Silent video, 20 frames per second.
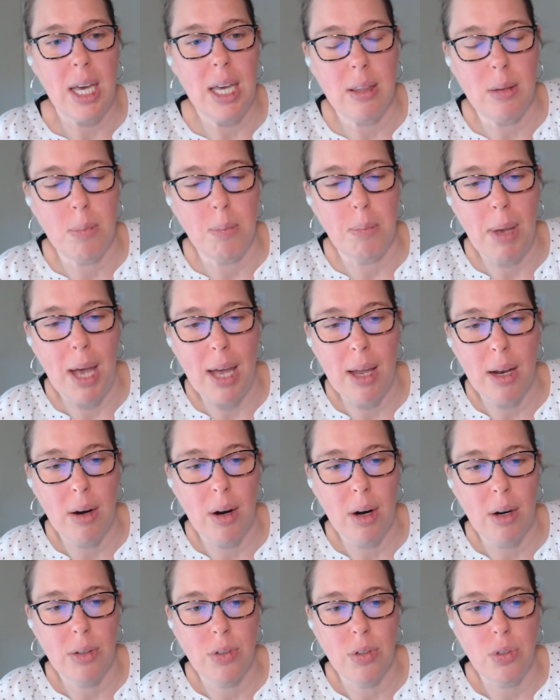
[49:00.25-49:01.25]
it's
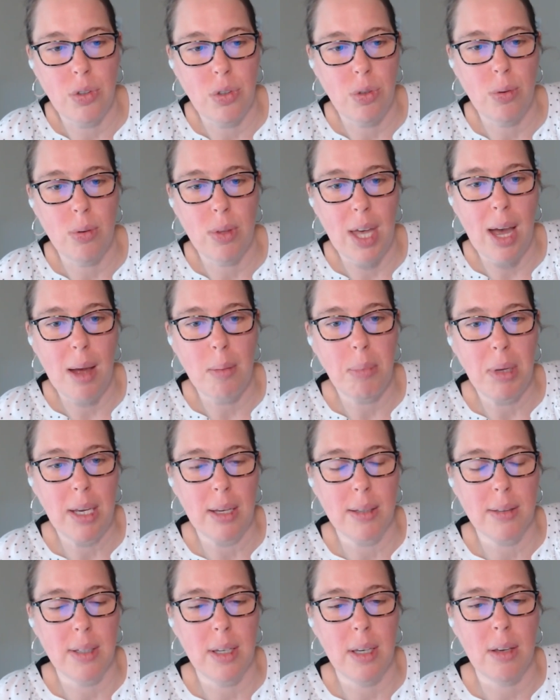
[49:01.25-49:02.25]
better to do that
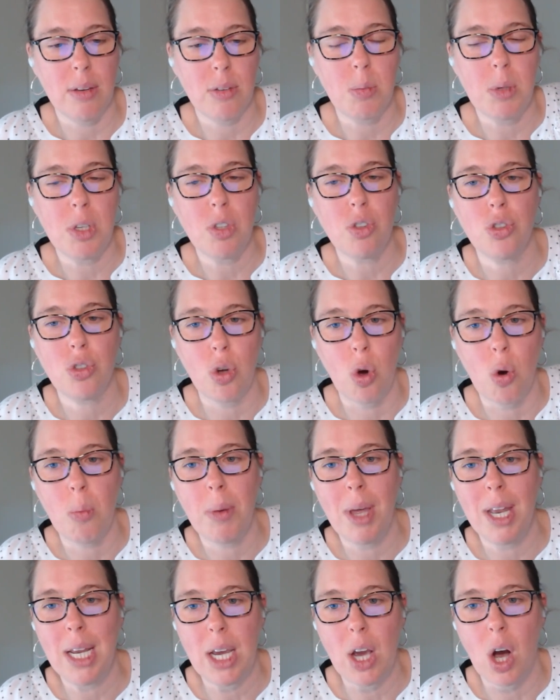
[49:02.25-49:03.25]
because it gives me so
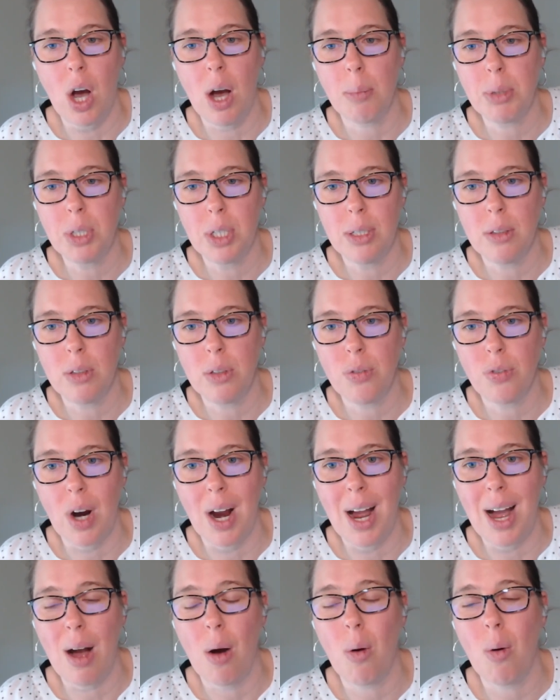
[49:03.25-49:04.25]
many options for
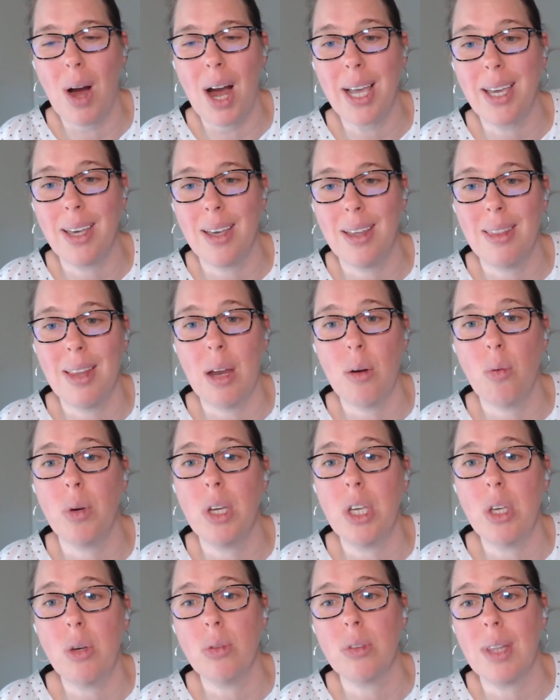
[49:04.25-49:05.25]
how I can then
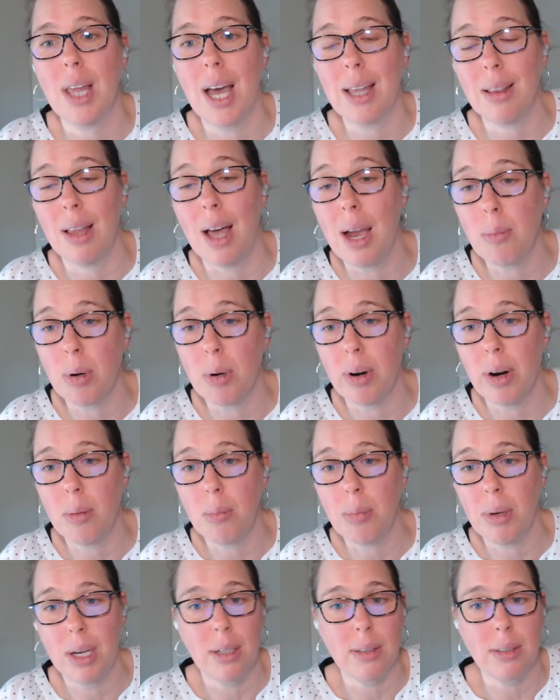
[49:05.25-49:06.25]
reuse that library,
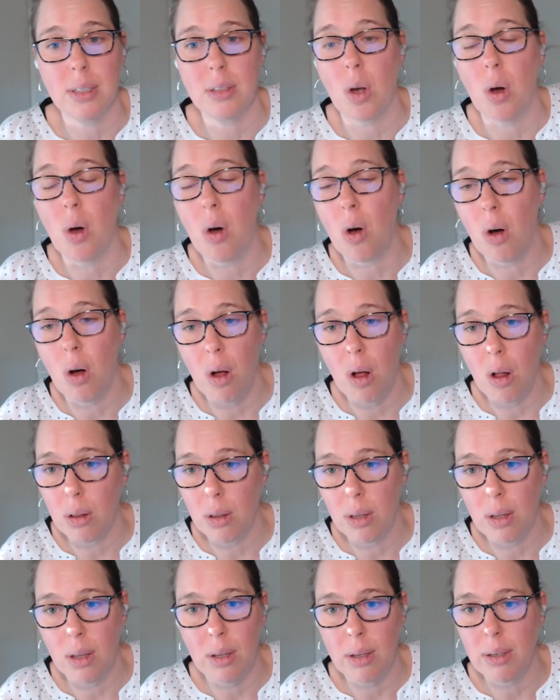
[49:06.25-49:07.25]
because it's
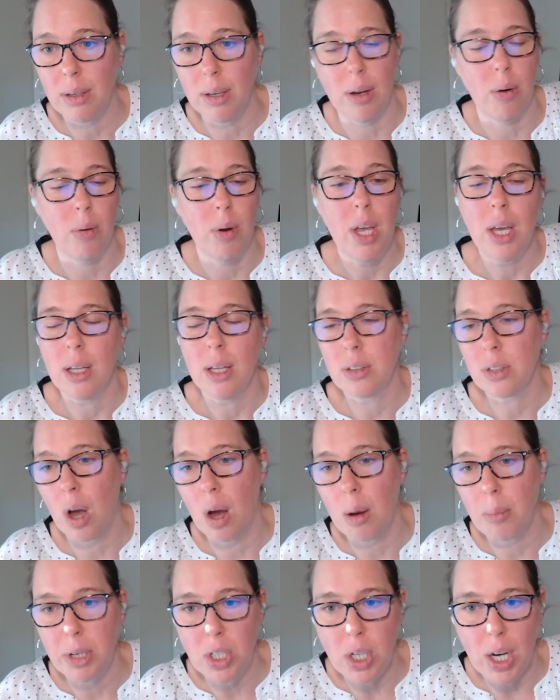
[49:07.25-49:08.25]
all, it's
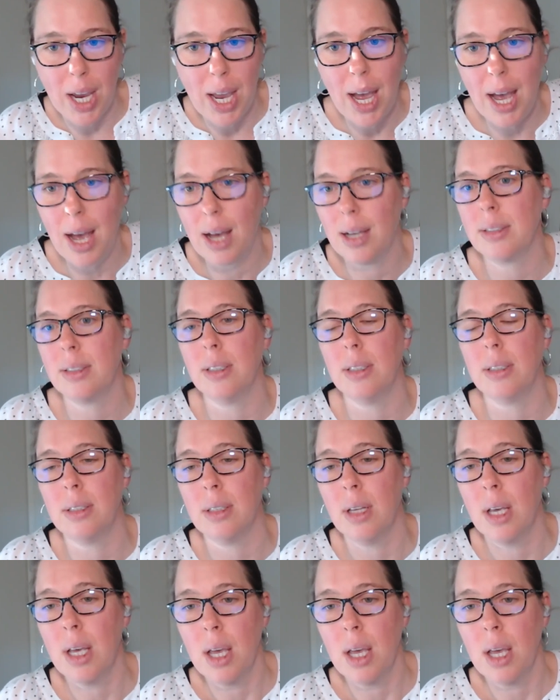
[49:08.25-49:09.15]
common JS, it's